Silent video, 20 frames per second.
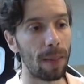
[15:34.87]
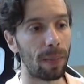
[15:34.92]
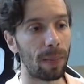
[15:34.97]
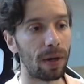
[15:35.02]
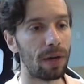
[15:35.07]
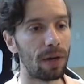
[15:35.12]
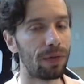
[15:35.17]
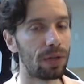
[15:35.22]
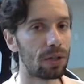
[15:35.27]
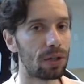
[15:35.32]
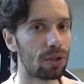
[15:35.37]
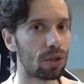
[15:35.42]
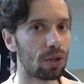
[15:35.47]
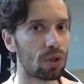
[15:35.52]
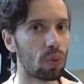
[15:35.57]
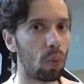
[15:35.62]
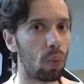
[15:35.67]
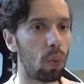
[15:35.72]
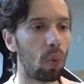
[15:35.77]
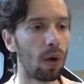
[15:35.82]
But if there's
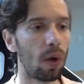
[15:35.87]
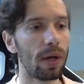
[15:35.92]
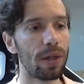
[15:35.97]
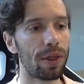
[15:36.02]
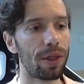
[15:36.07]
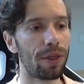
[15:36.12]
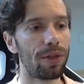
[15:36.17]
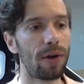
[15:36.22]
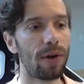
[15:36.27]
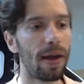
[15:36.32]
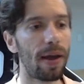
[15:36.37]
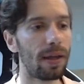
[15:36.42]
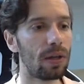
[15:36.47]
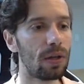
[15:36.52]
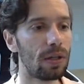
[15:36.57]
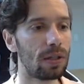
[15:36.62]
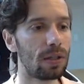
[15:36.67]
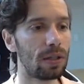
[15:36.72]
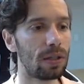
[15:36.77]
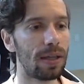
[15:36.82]
just one threat you
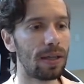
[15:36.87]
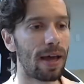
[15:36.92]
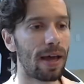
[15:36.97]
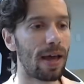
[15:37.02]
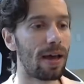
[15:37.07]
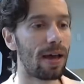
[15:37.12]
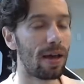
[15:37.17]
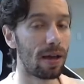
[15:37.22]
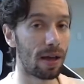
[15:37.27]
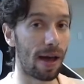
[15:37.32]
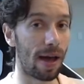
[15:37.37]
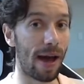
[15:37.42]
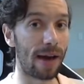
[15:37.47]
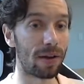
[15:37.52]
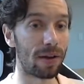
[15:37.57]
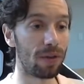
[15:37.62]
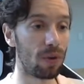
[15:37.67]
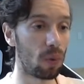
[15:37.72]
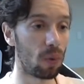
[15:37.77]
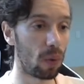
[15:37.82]
need to get
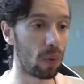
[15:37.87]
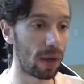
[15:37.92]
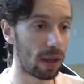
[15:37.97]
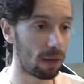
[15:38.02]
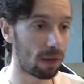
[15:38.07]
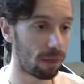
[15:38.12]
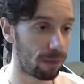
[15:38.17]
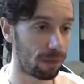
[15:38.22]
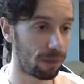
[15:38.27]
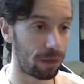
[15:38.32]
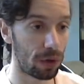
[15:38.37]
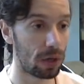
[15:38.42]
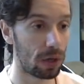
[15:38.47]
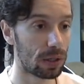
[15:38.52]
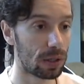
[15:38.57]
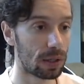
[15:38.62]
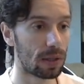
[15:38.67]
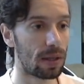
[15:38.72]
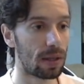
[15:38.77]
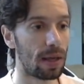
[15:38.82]
out of the way
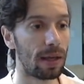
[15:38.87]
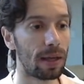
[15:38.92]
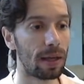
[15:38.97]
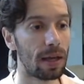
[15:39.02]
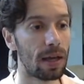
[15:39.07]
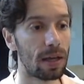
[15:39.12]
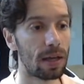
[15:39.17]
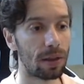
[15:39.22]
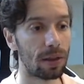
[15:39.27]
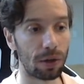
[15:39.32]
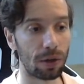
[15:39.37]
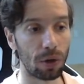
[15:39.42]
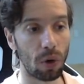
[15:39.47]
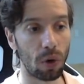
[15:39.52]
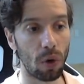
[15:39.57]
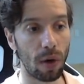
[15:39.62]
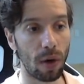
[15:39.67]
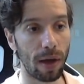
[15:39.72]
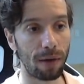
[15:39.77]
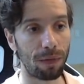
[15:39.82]
first thing, then
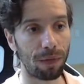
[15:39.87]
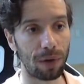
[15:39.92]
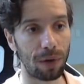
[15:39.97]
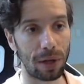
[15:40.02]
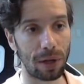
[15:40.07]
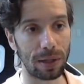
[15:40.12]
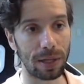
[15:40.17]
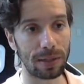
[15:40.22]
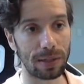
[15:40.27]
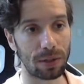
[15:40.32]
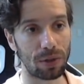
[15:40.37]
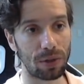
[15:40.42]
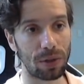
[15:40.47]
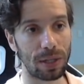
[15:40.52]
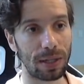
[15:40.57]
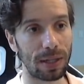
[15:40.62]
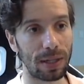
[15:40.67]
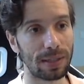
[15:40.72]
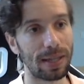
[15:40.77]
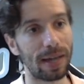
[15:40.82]
go ahead and frontline so you
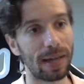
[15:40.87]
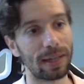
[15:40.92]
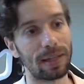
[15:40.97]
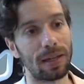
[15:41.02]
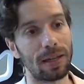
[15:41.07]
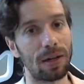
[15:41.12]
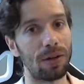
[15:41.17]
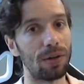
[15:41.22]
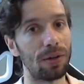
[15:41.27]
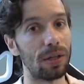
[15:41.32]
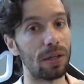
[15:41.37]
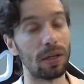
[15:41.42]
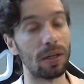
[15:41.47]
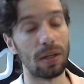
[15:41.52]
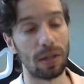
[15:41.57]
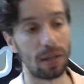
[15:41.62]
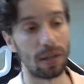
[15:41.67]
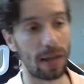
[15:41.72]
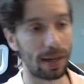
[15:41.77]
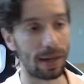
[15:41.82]
can get that carry
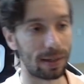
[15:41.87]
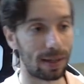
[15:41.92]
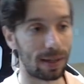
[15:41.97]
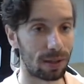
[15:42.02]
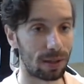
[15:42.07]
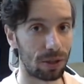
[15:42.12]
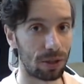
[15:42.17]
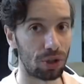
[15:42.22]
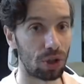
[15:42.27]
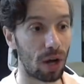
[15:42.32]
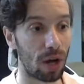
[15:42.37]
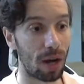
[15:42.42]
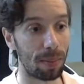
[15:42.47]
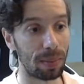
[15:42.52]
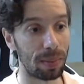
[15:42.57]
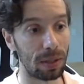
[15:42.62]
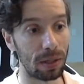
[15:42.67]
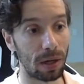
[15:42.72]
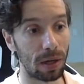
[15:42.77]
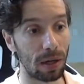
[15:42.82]
and get the
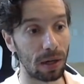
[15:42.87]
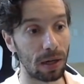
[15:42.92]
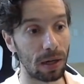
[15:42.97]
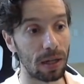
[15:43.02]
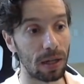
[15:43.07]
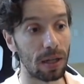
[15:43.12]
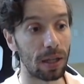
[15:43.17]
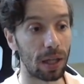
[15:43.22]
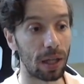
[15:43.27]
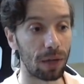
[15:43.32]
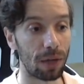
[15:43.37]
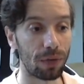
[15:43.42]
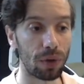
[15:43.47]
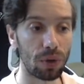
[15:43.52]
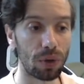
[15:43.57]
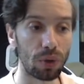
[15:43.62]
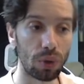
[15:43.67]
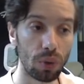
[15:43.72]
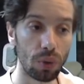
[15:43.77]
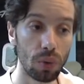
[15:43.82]
job done. If
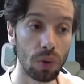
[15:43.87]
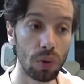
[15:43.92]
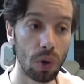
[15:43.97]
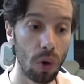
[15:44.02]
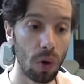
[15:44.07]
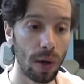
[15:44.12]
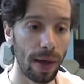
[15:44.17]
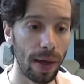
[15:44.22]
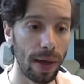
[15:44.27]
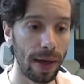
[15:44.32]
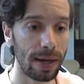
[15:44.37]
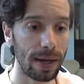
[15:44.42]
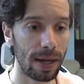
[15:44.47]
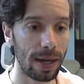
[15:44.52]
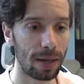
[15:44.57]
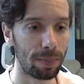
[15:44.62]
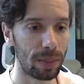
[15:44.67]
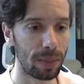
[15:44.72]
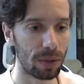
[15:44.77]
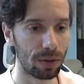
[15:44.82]
you do go ahead
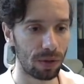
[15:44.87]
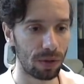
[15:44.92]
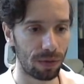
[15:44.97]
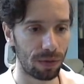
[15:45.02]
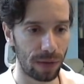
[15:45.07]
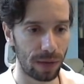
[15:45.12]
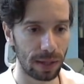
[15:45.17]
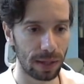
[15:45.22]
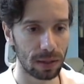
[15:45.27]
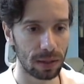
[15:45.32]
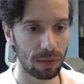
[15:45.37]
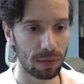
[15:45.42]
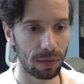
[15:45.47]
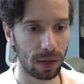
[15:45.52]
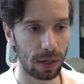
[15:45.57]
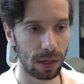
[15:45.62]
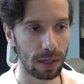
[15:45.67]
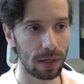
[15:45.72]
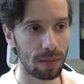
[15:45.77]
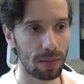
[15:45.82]
and build defensive
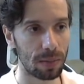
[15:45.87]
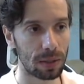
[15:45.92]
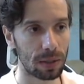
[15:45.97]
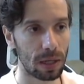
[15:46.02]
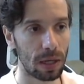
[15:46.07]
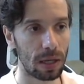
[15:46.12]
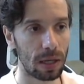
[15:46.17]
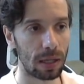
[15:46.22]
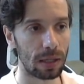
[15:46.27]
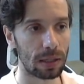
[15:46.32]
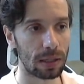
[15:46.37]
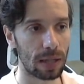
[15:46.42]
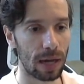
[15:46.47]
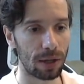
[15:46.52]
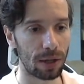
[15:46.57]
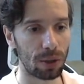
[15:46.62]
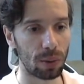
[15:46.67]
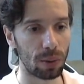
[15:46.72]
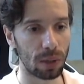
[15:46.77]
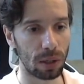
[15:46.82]
items, is how
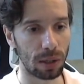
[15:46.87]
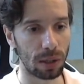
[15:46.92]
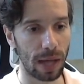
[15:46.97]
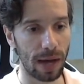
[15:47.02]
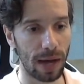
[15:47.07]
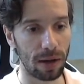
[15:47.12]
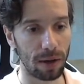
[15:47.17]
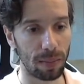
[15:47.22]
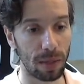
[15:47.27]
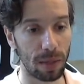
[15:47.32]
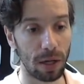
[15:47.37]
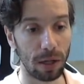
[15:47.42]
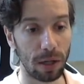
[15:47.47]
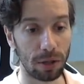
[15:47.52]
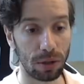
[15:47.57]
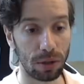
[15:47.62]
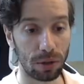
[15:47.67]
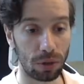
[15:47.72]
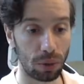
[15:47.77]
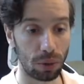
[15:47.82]
you will allow him
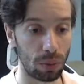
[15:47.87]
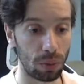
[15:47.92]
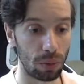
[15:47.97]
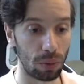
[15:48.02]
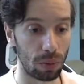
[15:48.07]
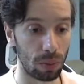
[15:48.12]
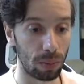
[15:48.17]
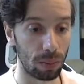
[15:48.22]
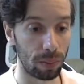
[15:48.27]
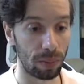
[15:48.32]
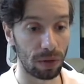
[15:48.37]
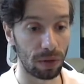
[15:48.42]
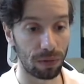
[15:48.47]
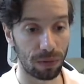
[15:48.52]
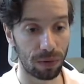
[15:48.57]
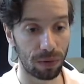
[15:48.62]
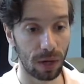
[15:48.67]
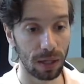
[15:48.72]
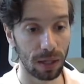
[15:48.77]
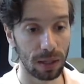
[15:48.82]
to be
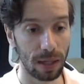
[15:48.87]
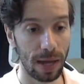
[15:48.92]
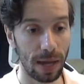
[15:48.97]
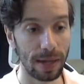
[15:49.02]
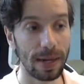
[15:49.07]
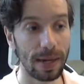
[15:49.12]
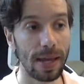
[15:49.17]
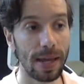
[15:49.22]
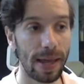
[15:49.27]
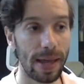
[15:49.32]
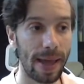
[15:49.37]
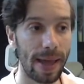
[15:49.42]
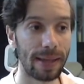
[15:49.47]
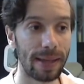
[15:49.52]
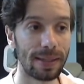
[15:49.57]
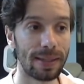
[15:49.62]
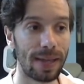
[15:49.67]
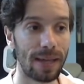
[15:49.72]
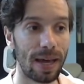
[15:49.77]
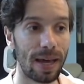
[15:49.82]
frontline
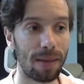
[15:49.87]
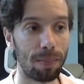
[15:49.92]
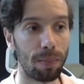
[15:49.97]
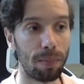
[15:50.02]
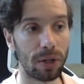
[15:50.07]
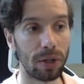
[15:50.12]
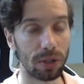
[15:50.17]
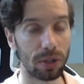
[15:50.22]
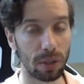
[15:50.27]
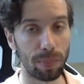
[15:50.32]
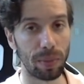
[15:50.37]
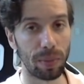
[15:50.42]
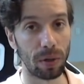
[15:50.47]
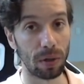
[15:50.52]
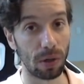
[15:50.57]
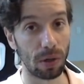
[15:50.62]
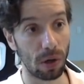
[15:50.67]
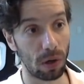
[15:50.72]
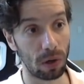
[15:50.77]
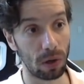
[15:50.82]
and get
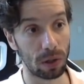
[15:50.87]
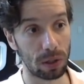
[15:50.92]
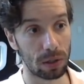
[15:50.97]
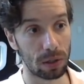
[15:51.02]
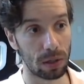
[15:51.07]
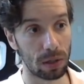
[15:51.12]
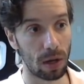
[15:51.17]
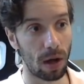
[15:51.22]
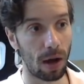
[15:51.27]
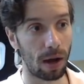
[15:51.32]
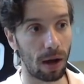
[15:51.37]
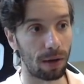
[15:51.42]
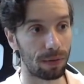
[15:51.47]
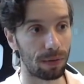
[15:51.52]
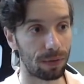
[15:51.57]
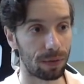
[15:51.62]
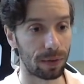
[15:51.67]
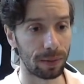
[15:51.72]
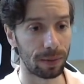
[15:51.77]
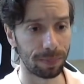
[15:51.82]
multiple ults
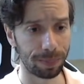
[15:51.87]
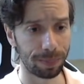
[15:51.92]
off.